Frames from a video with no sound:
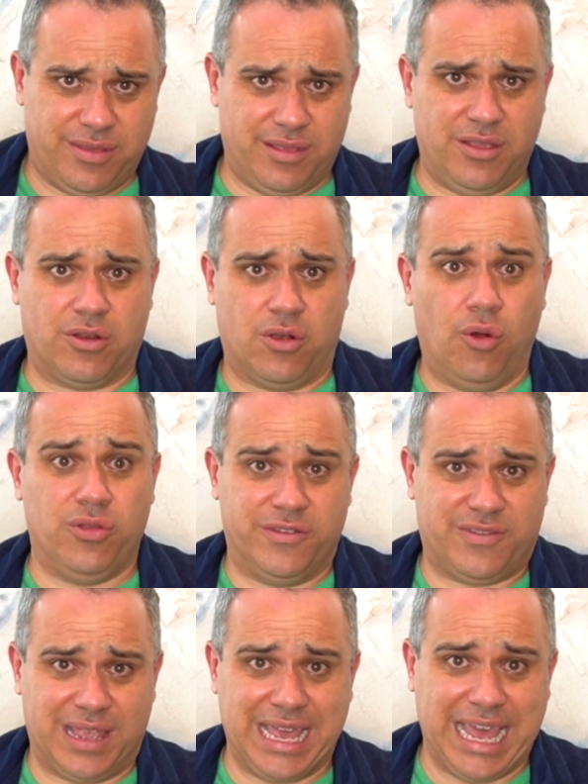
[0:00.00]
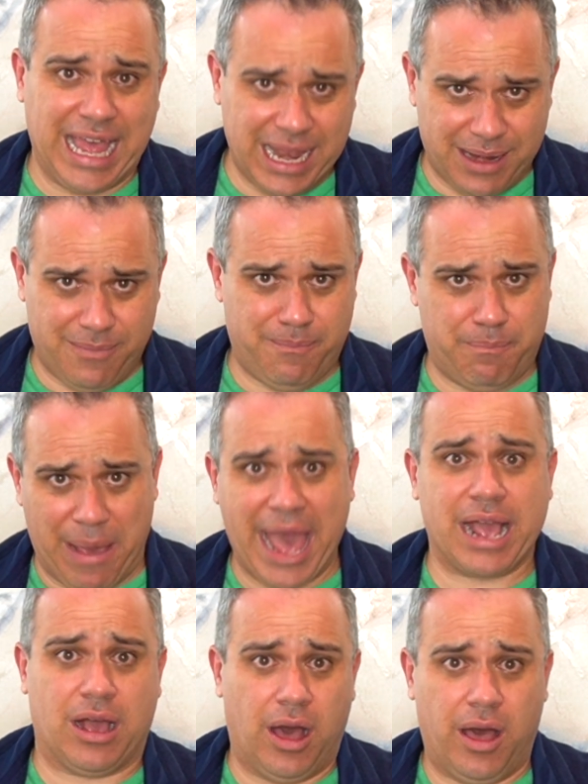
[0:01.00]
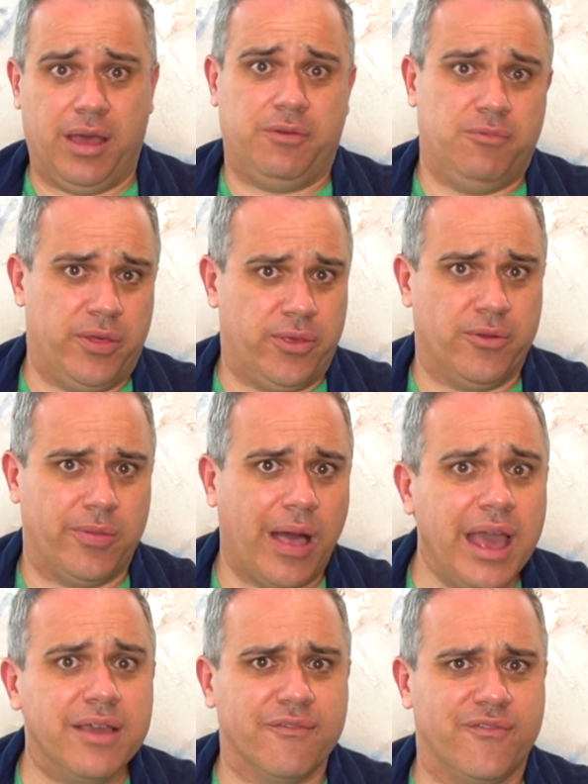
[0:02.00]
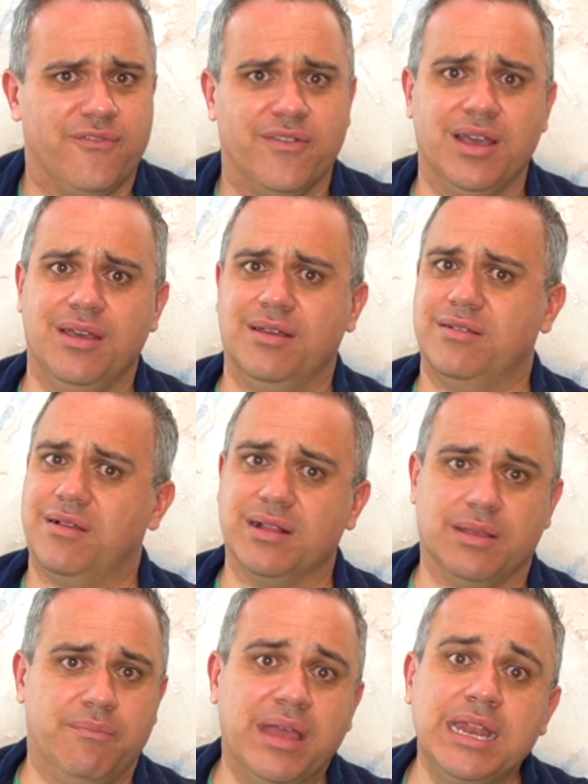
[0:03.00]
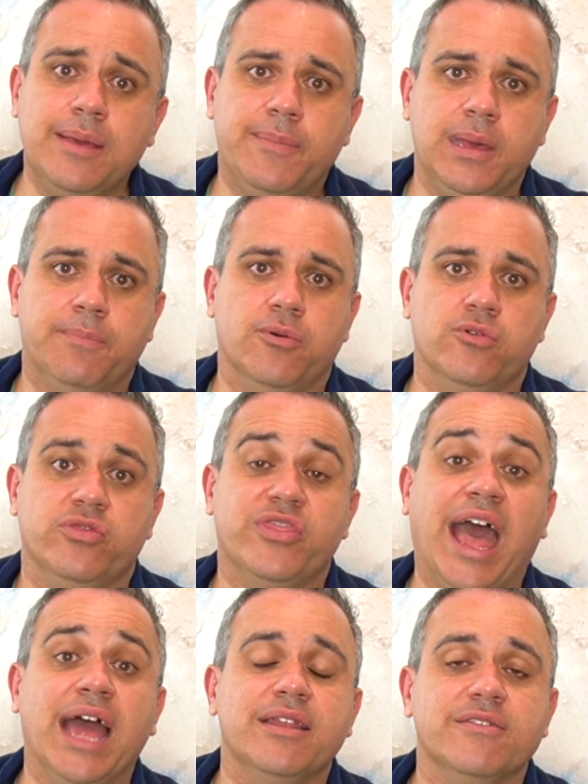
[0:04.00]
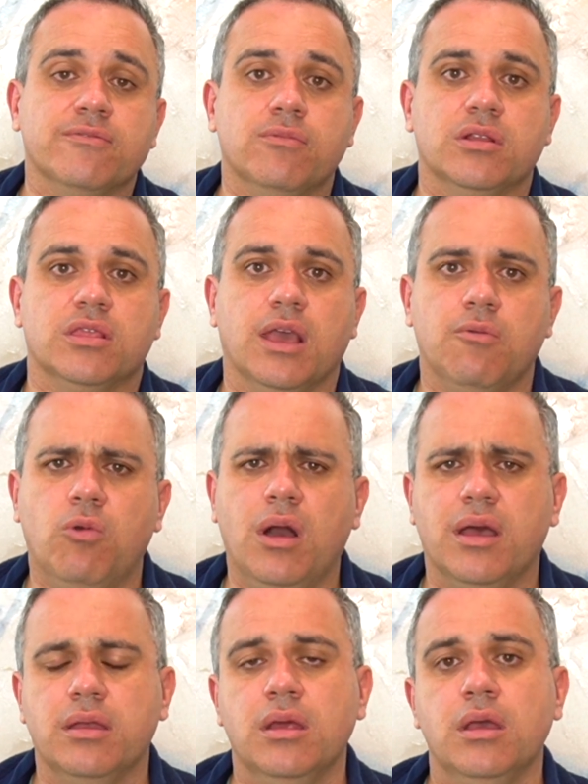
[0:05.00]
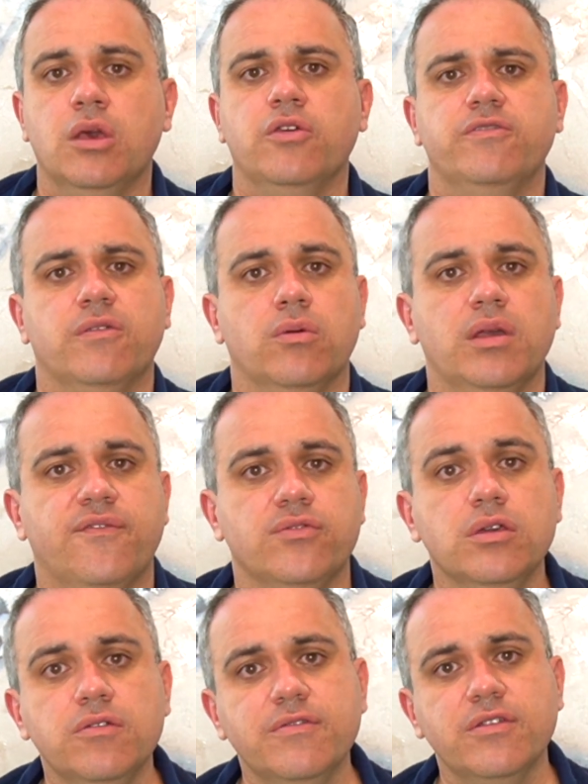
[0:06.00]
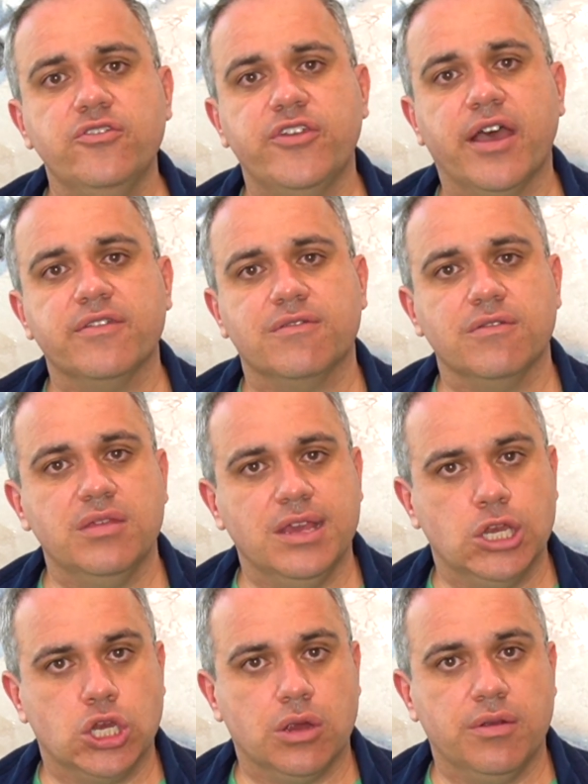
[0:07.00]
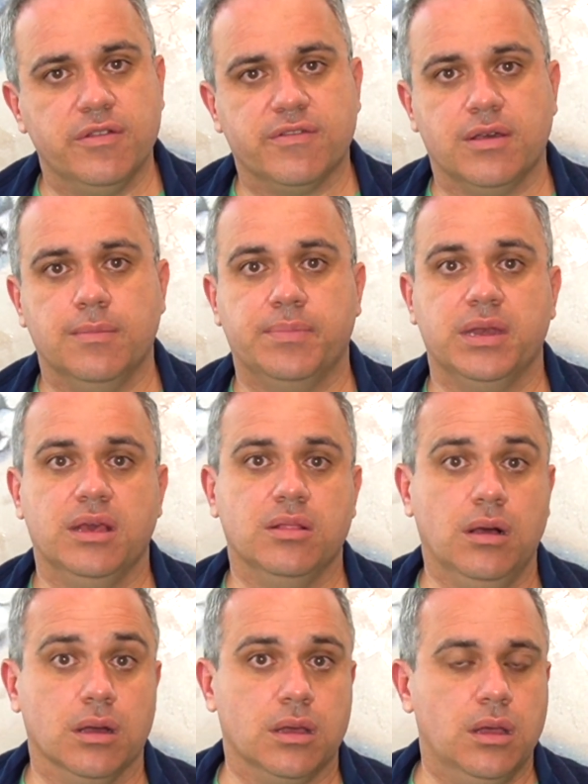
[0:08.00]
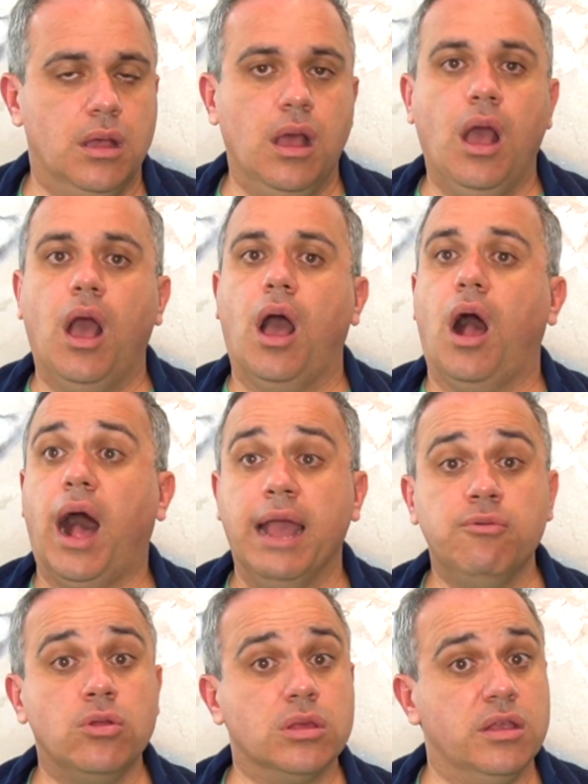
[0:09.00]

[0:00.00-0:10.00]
Your goal is to get back on with your life. Talk to many people, that is what they want. So if you suggest to the insurance company, look, I will